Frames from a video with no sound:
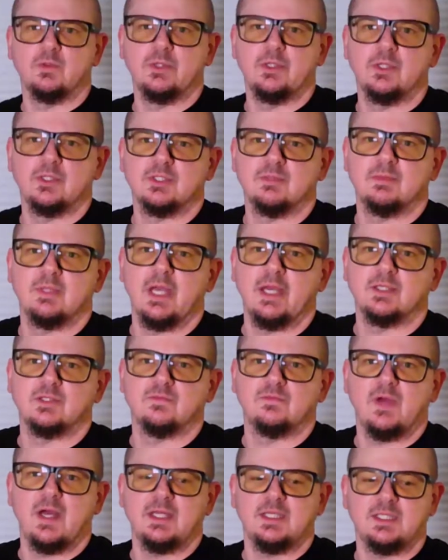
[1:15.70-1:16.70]
we'll use some nice
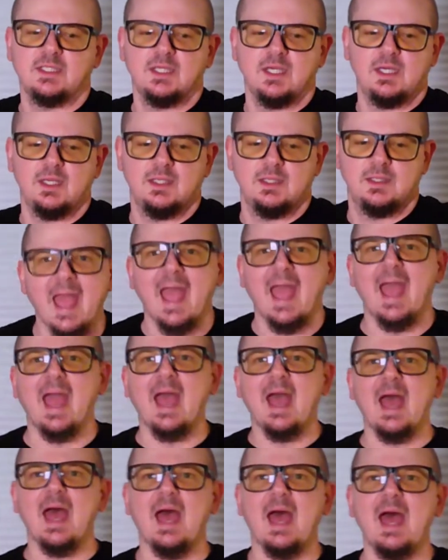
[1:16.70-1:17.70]
vodka.
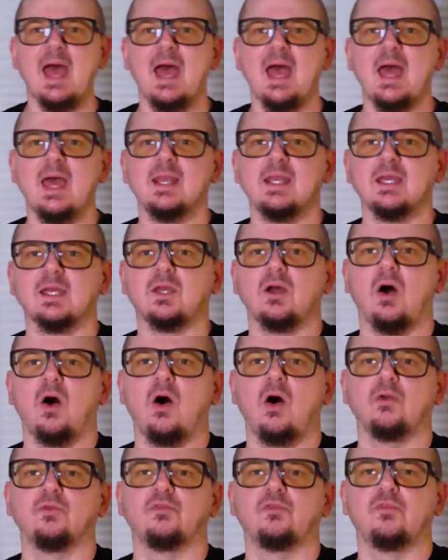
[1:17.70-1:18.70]
And it
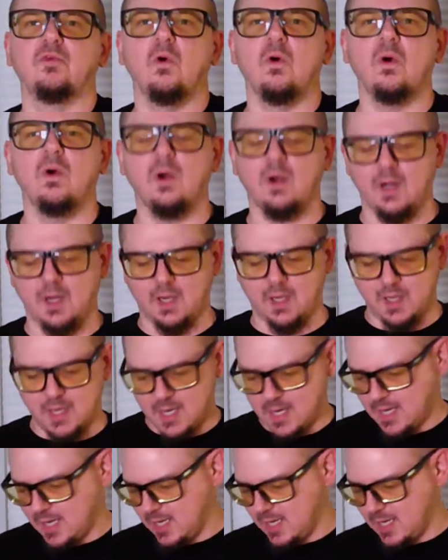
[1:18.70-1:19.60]
called for